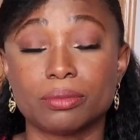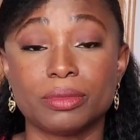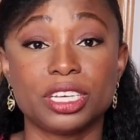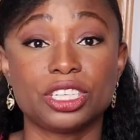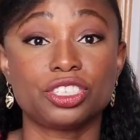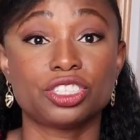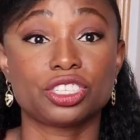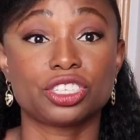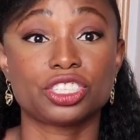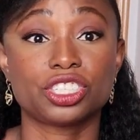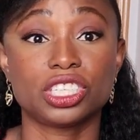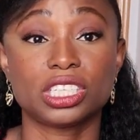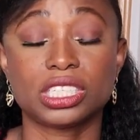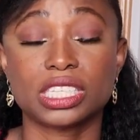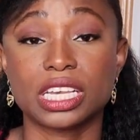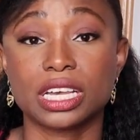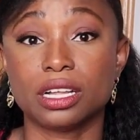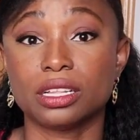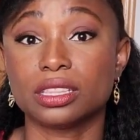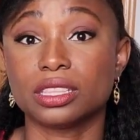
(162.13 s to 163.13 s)
make sure she's
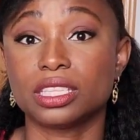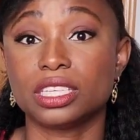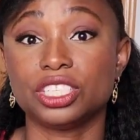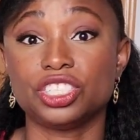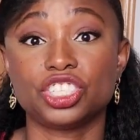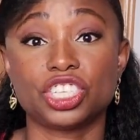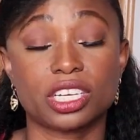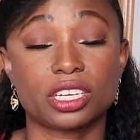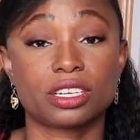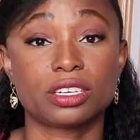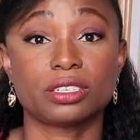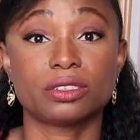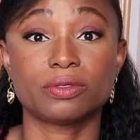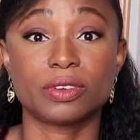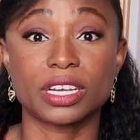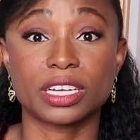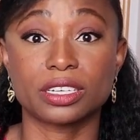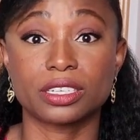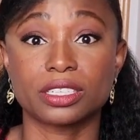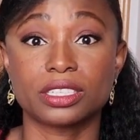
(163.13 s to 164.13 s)
healthy, check her
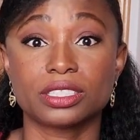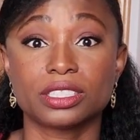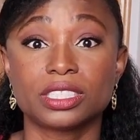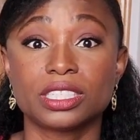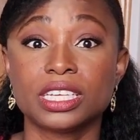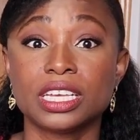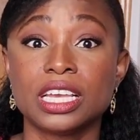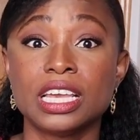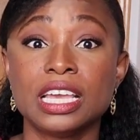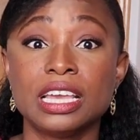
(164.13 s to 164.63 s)
records,